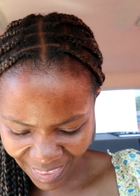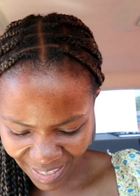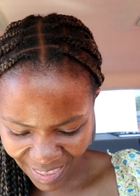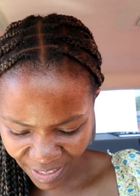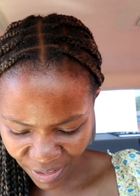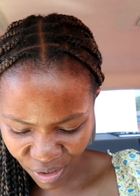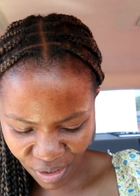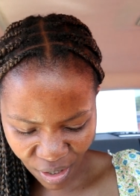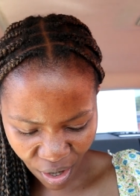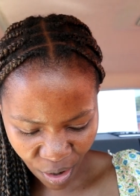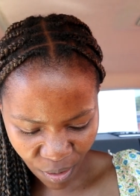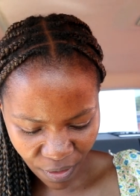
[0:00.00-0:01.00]
think that is
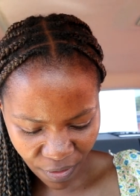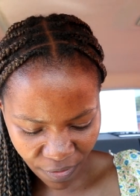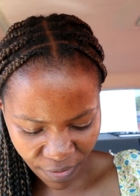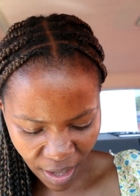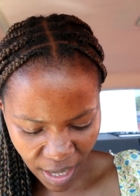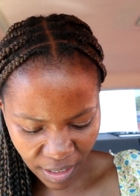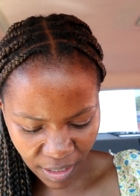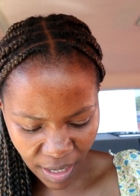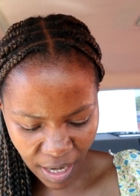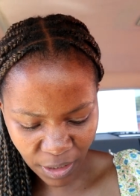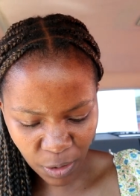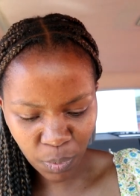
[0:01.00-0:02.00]
so fun,
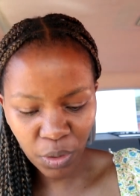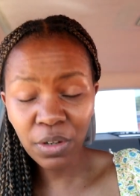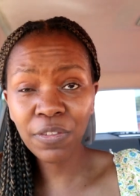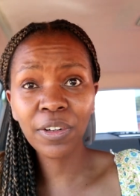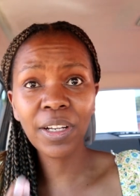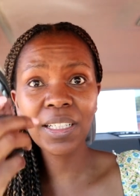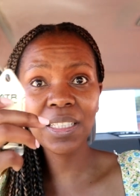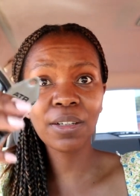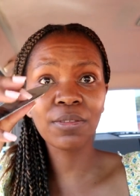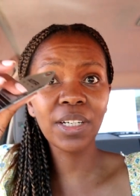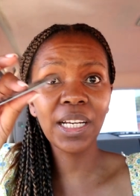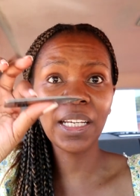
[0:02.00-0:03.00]
and it's beautiful, and it's like
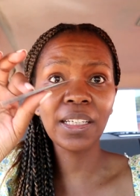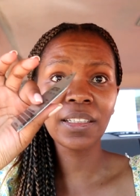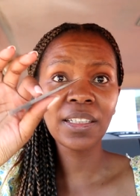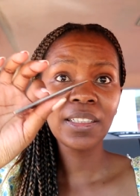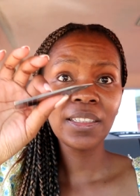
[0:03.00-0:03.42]
really,